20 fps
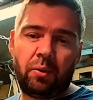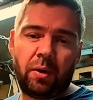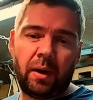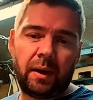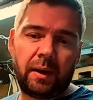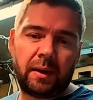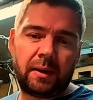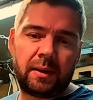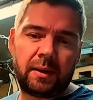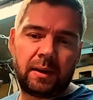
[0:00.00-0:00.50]

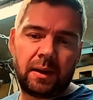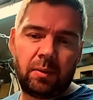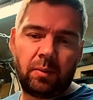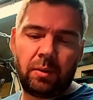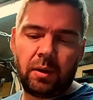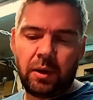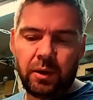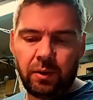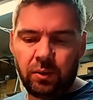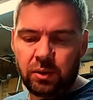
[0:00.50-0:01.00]
breaks, then
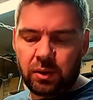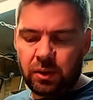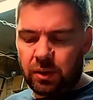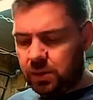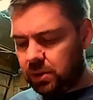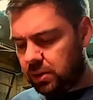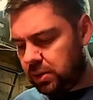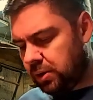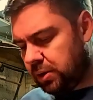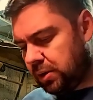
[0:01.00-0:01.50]
we'll use
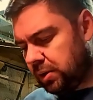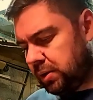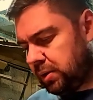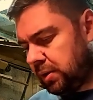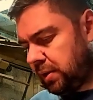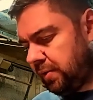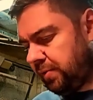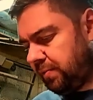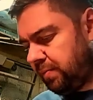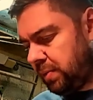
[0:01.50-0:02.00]
the good
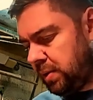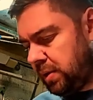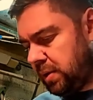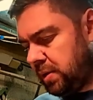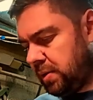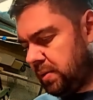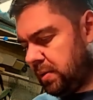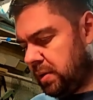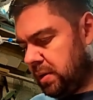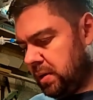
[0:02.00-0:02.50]
stuff. But
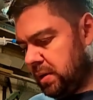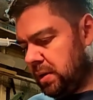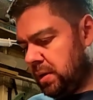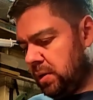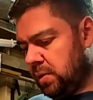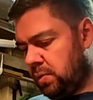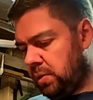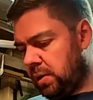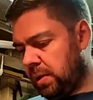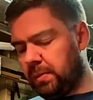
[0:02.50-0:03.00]

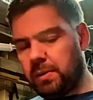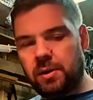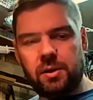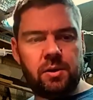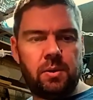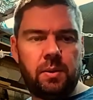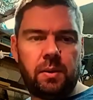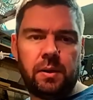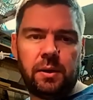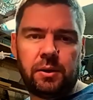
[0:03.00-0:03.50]
what I'm going to
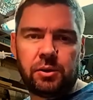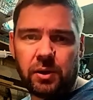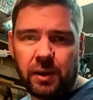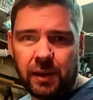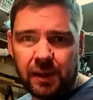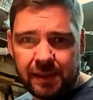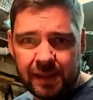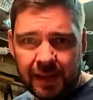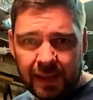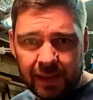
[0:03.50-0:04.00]
do, I'm going to try
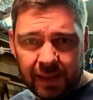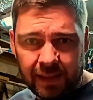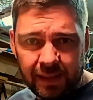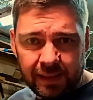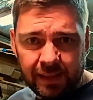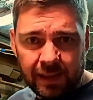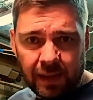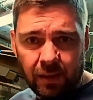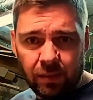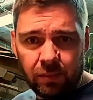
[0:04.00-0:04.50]
and take this
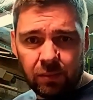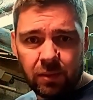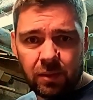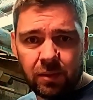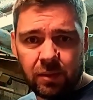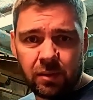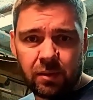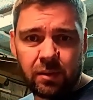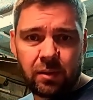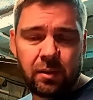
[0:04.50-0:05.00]
down
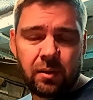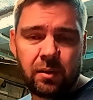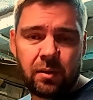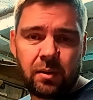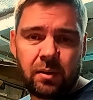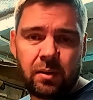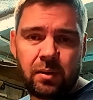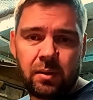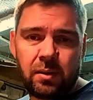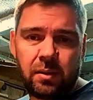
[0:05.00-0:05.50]

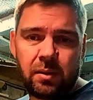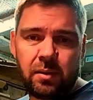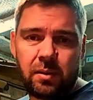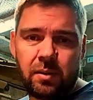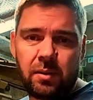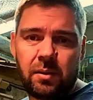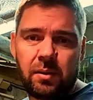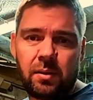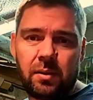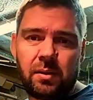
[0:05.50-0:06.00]

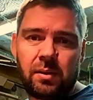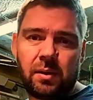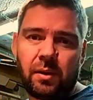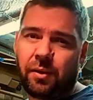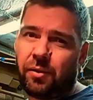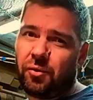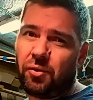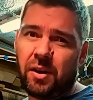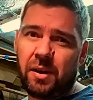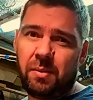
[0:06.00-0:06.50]
to
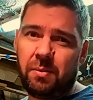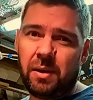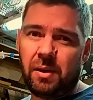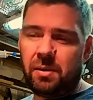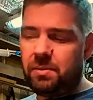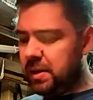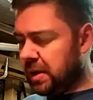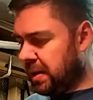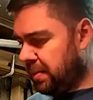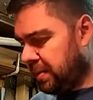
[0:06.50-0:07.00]

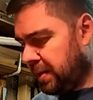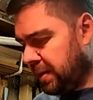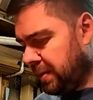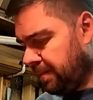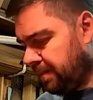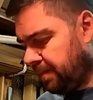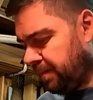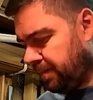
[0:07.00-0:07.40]
3mm maybe.